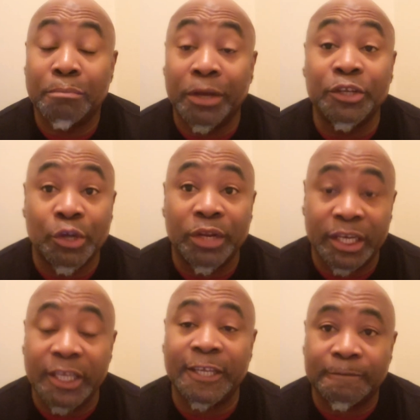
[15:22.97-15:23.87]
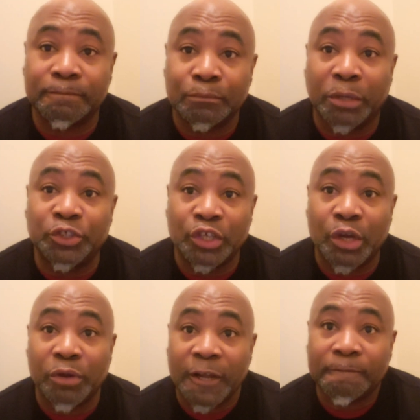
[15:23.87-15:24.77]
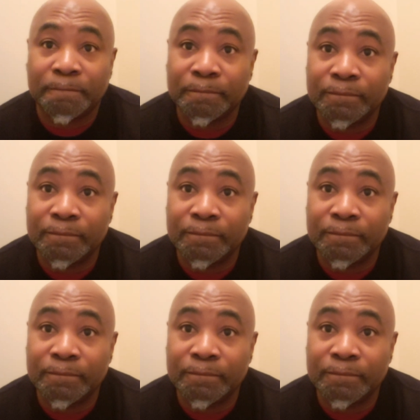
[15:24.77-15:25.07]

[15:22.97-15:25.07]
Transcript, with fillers: But you know what he did? But you know what?